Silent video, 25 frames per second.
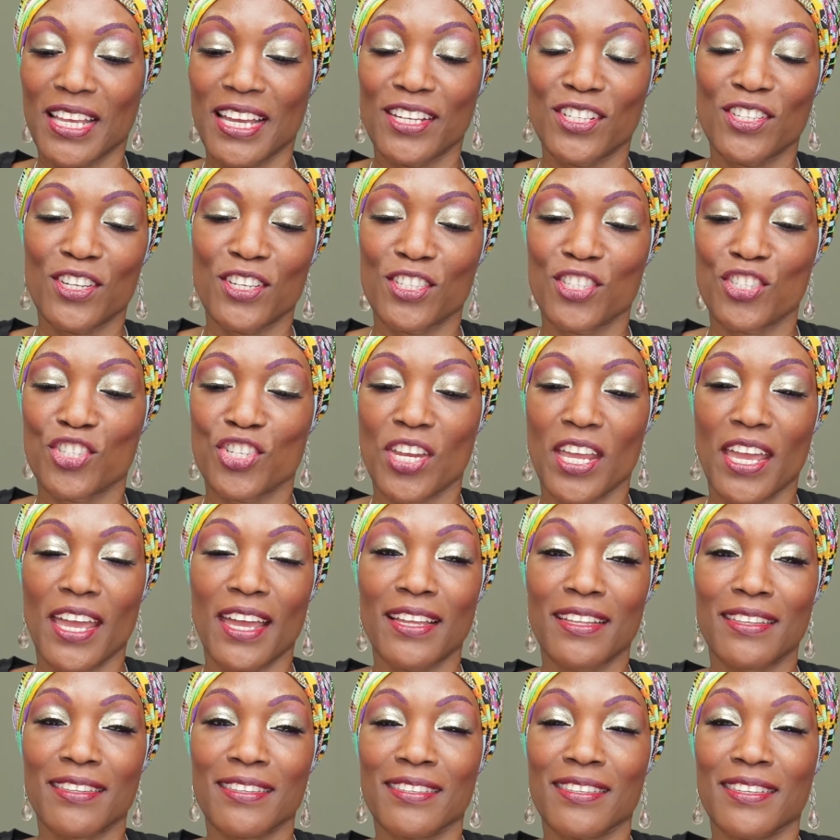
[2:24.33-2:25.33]
I just
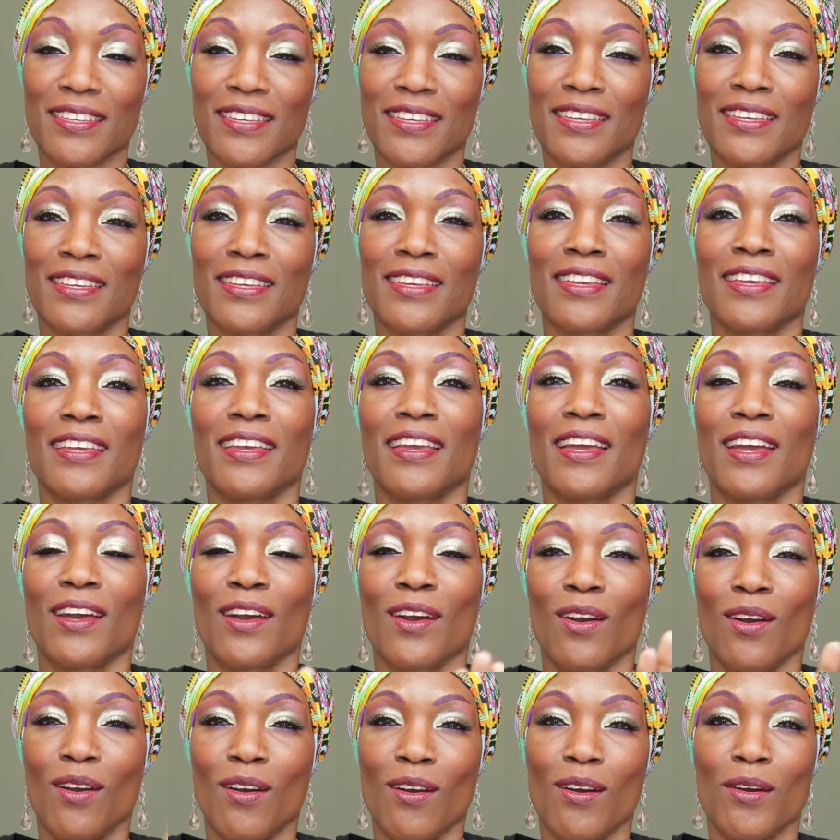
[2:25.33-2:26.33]
checked
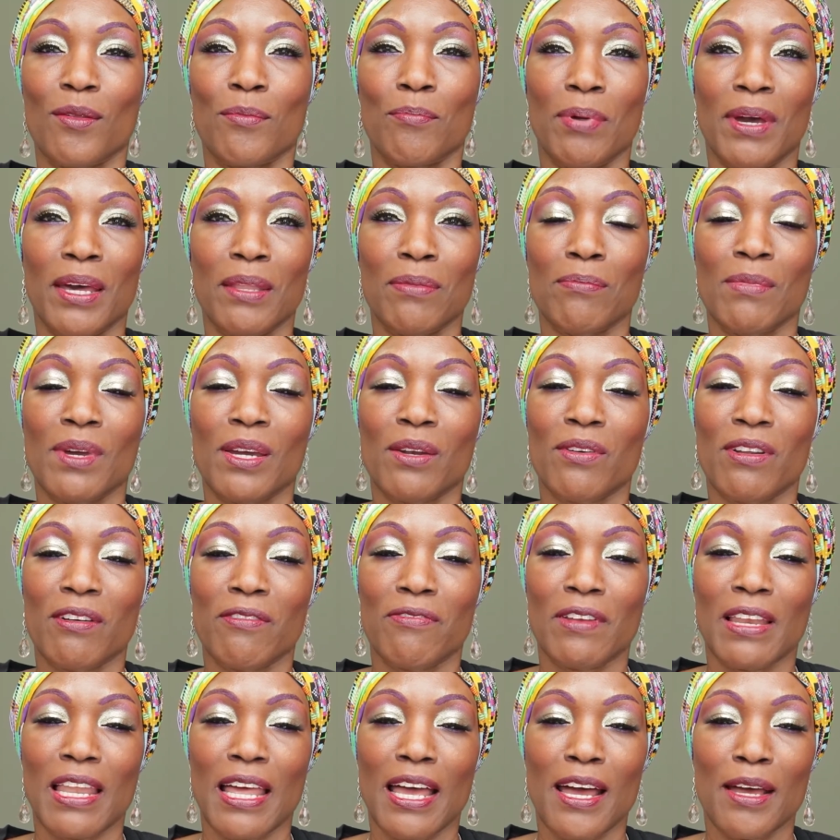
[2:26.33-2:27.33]
on Pat
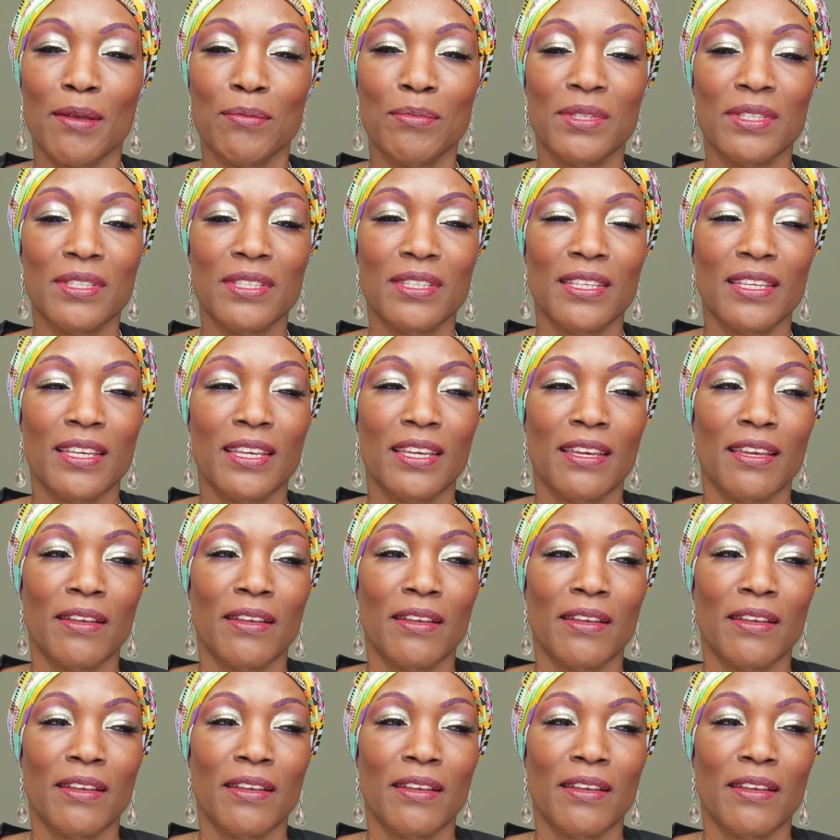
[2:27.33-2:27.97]
McGrath Labs